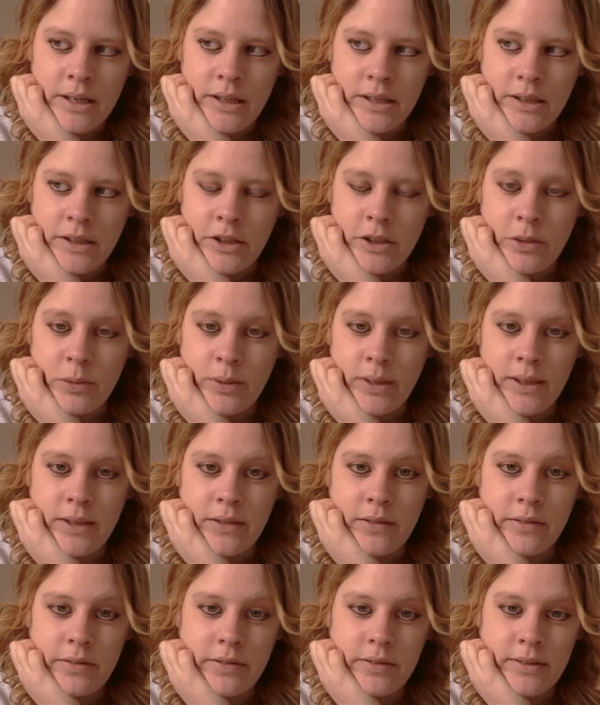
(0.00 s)
could we
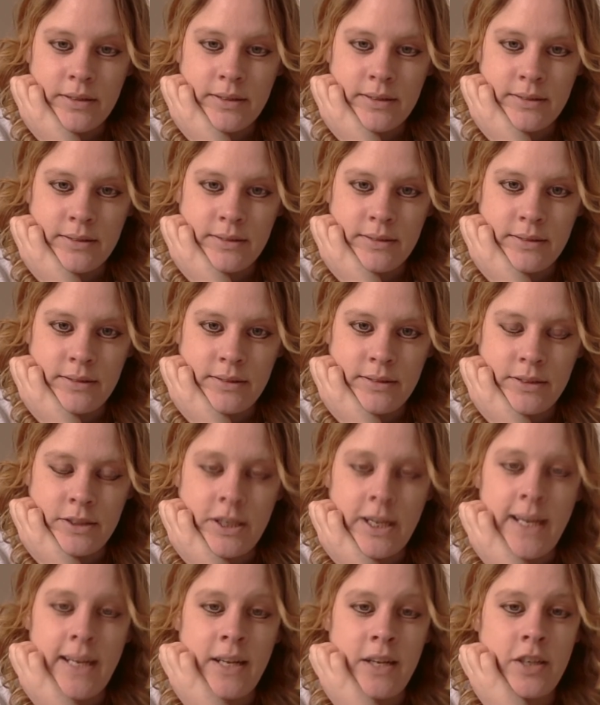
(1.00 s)
have
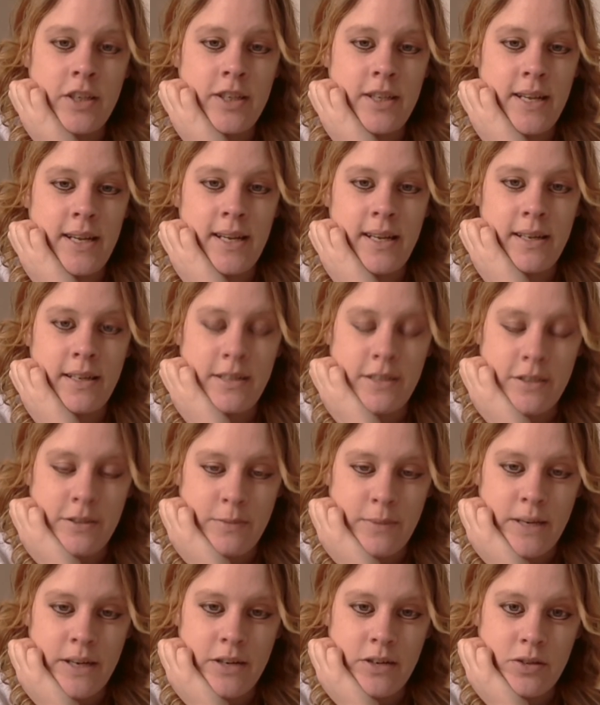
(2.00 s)
changed things to
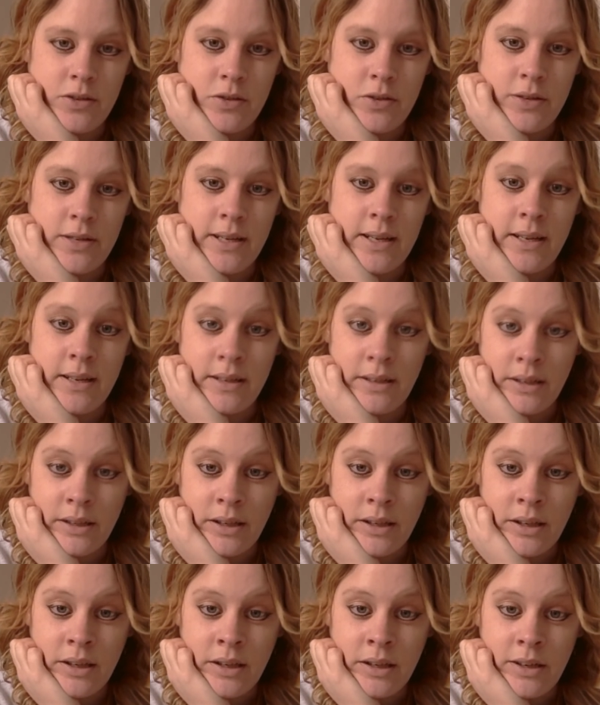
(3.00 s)
make sure that
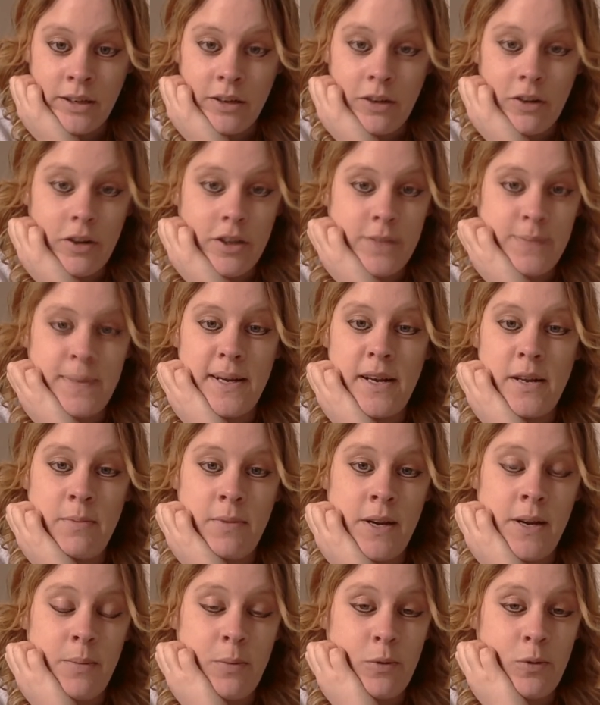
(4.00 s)
not as many
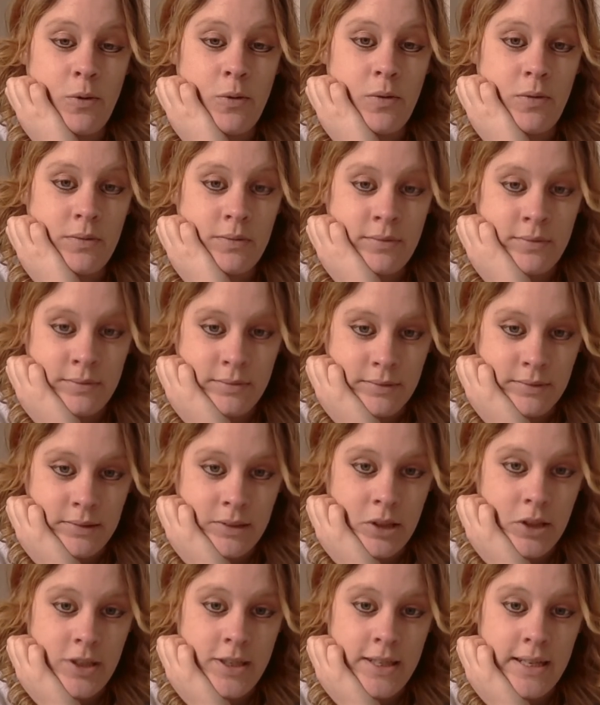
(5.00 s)
people
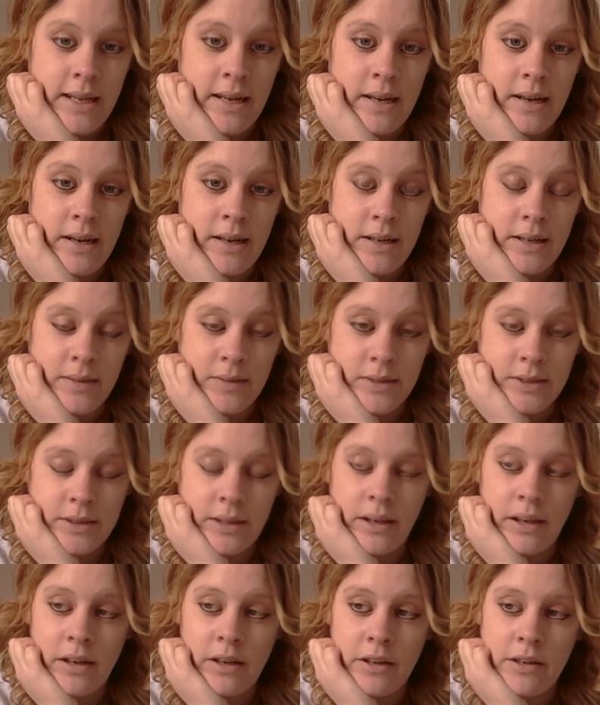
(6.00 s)
lost their lives,
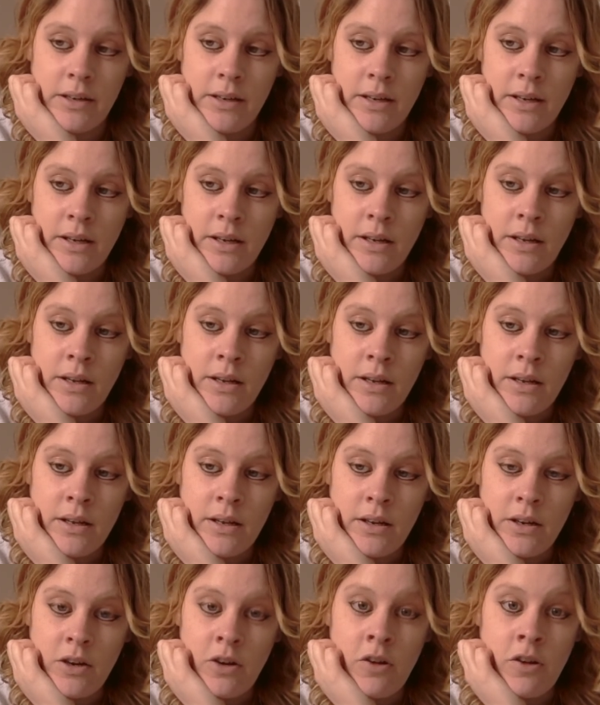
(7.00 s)
and
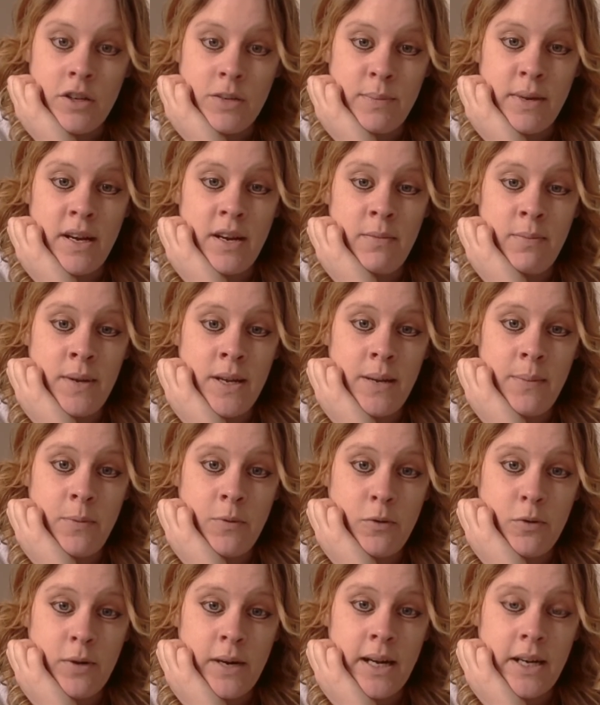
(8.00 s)
not as many
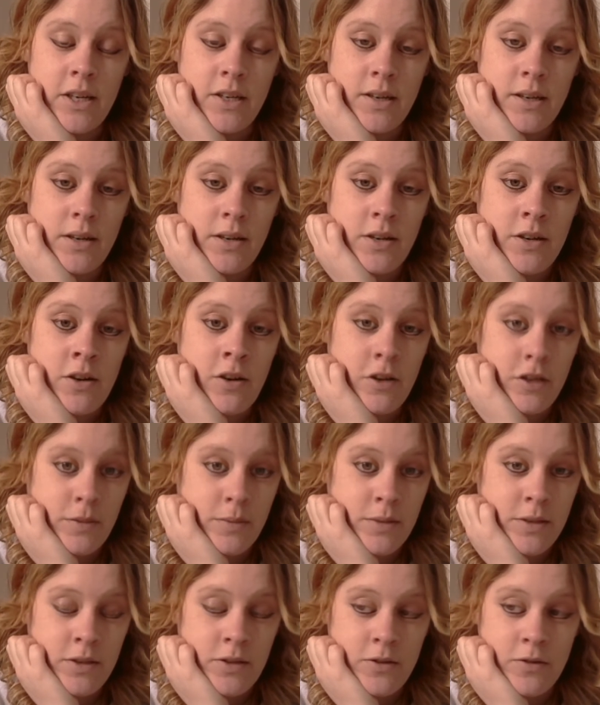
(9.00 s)
people had to go to
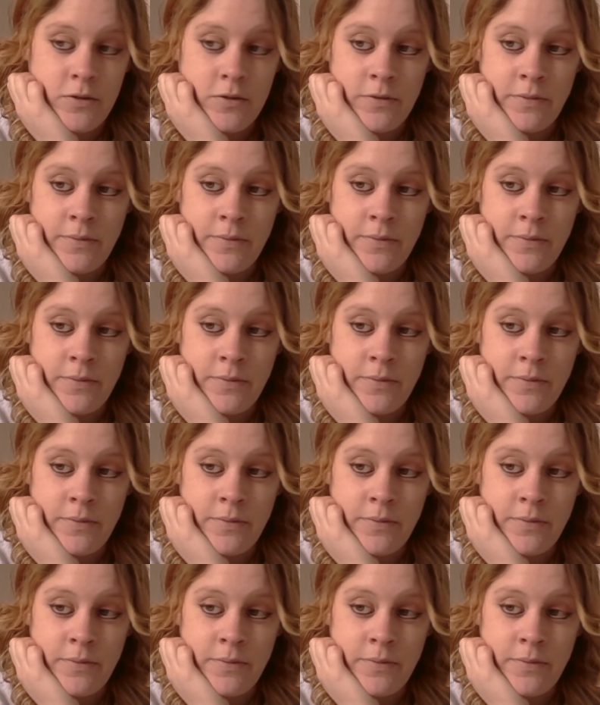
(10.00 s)
hospital,